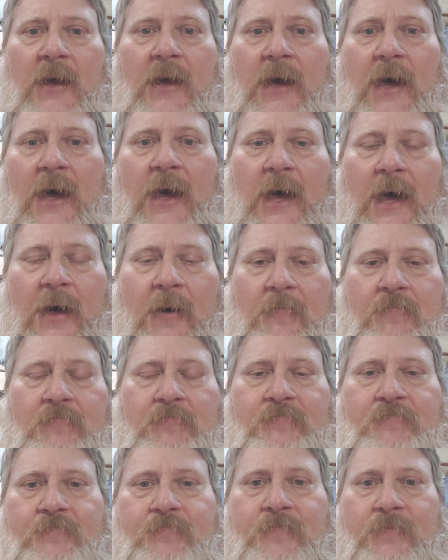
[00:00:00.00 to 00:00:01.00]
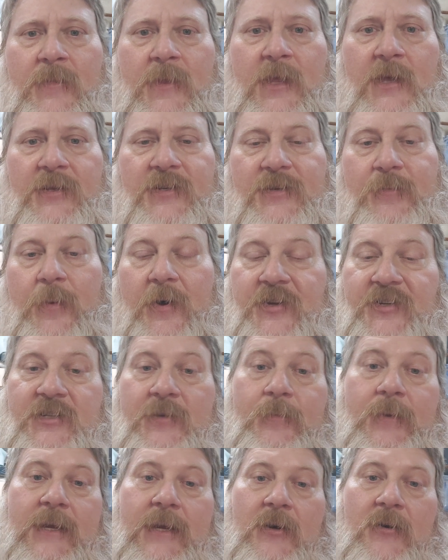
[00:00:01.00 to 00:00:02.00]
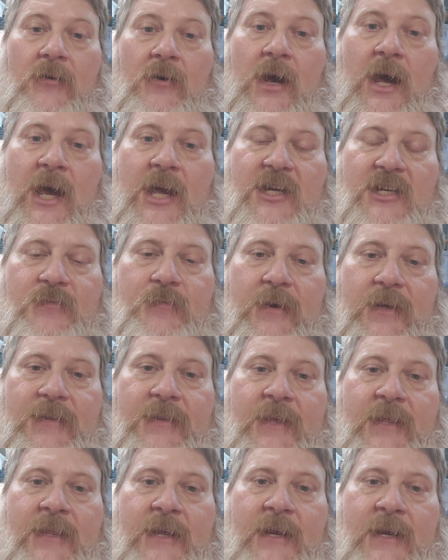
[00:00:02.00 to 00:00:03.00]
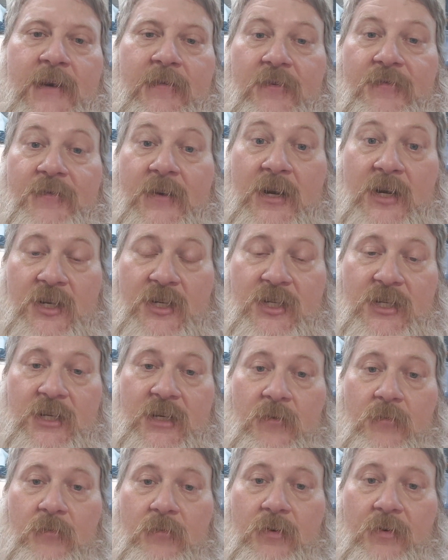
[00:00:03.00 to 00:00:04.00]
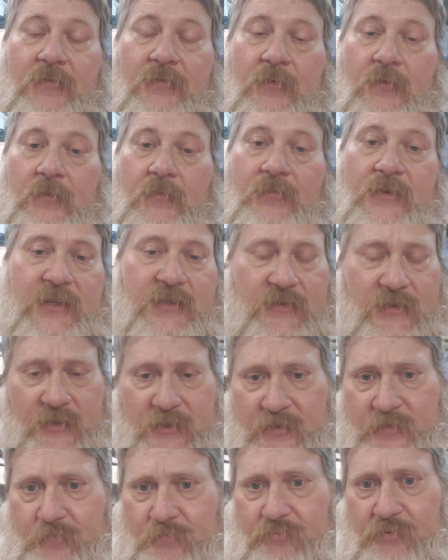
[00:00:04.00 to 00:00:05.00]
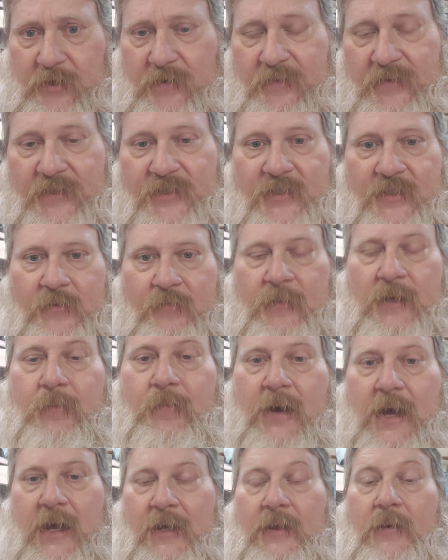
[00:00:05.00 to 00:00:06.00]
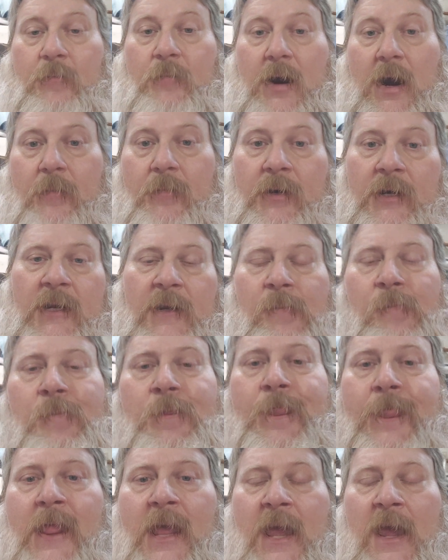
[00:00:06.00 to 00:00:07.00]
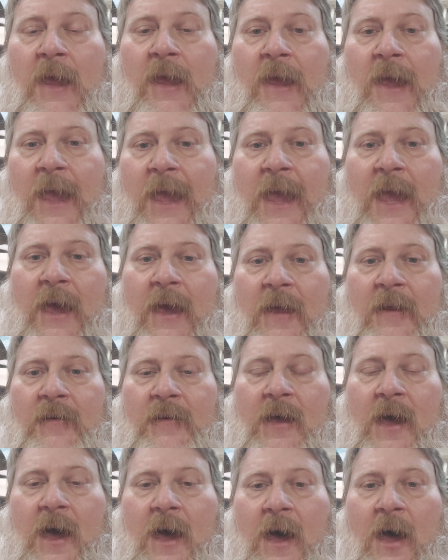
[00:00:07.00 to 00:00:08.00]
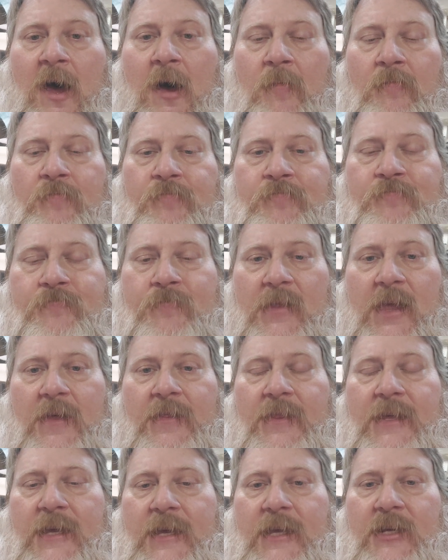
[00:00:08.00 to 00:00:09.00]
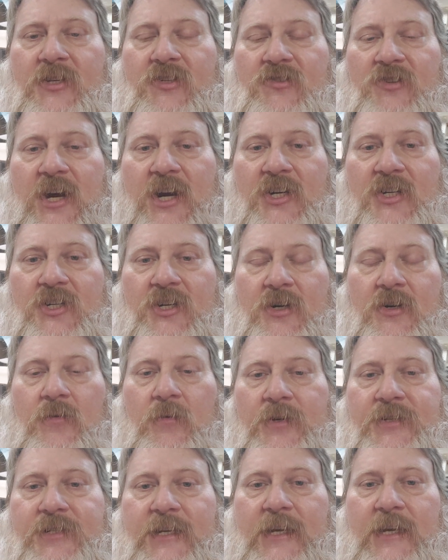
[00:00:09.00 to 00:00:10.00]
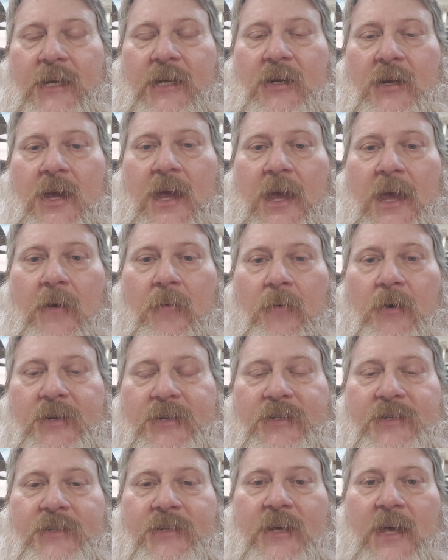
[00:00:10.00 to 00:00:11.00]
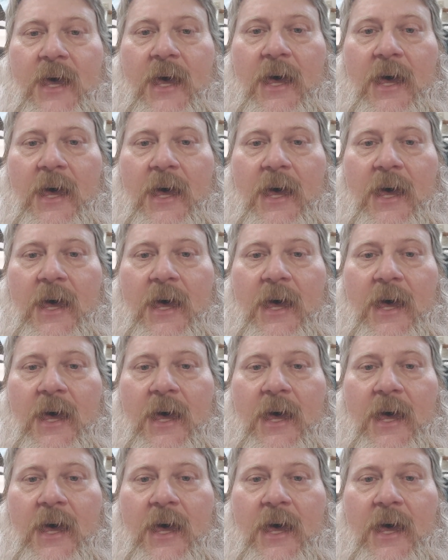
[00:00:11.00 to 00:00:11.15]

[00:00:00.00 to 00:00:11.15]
um, supposed to be a garage, but then they never finished it. Before this was previous to me buying the property, and the structure was